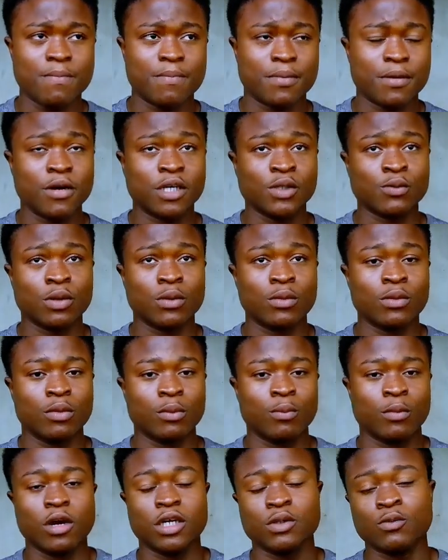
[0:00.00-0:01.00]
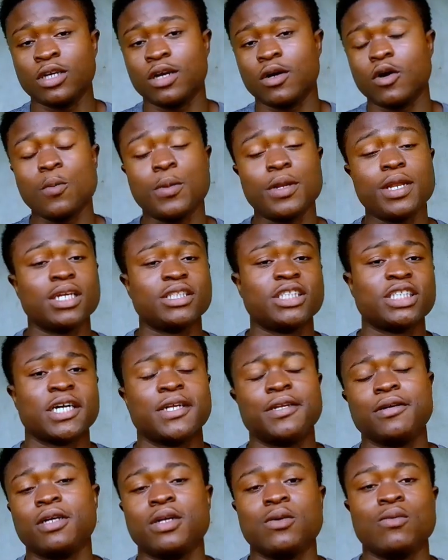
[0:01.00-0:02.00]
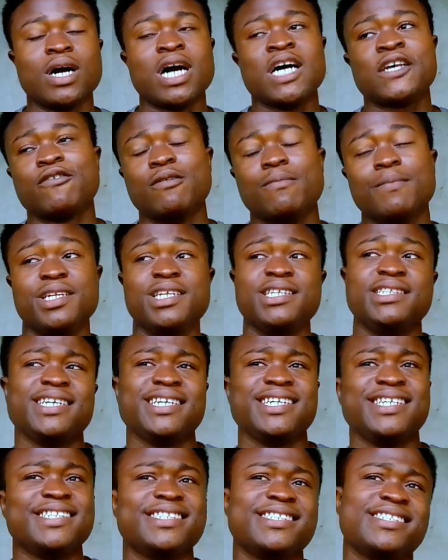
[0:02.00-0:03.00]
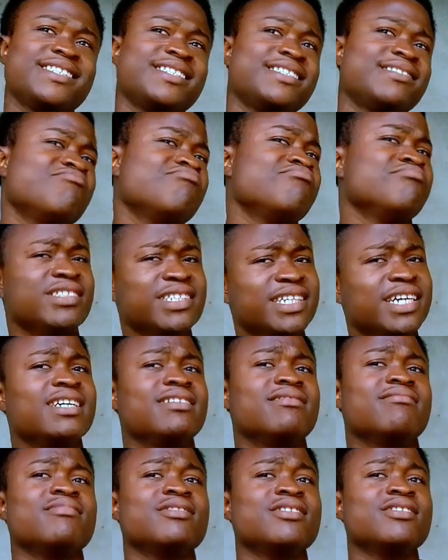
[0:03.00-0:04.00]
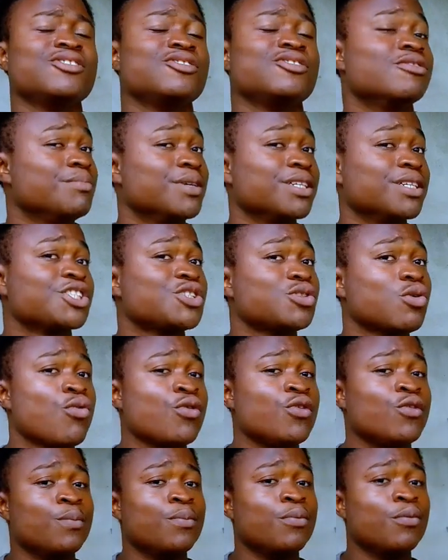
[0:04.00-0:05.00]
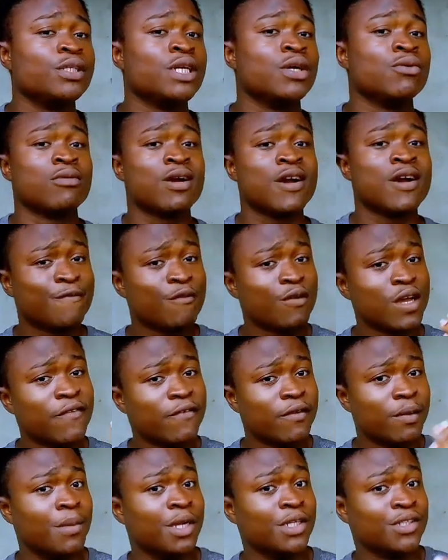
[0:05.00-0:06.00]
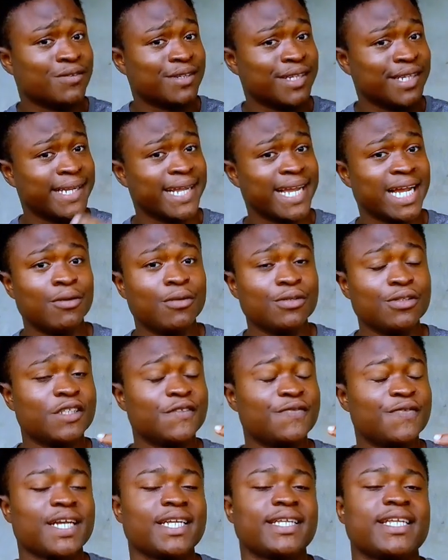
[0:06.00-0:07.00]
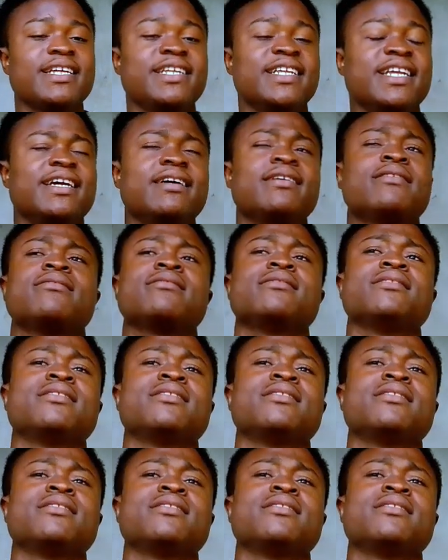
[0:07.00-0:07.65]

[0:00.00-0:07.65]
Because when you're opening a channel, they will ask for many things. Yeah. So make sure you put the rightful information there. Don't just fake thing there.